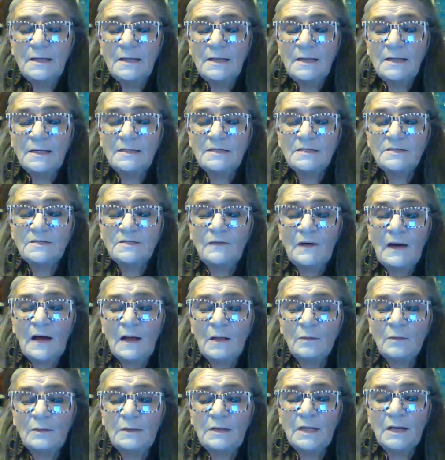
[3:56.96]
He's
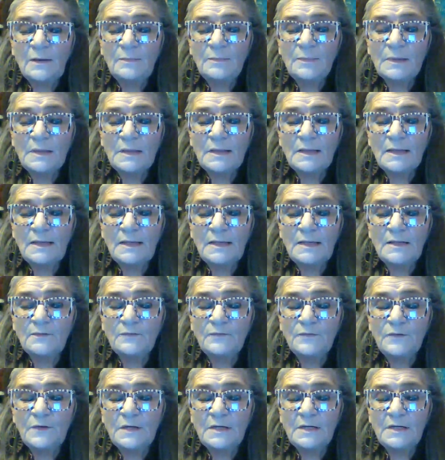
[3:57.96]
following up a lead.
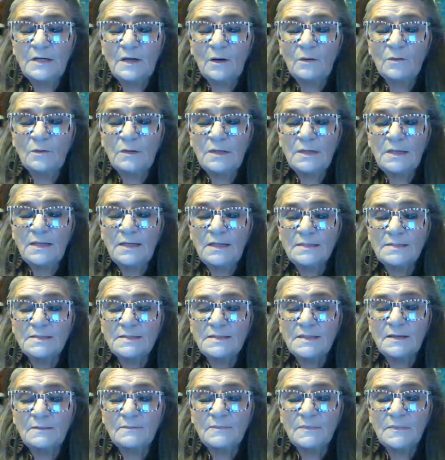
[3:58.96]
If we could only get
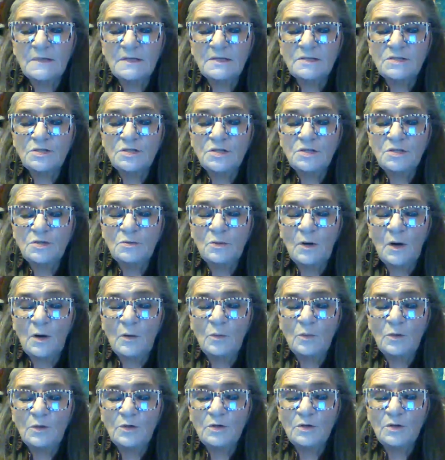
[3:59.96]
something, too, I
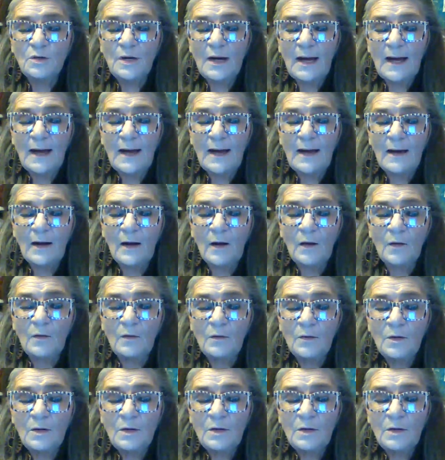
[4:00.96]
wonder how.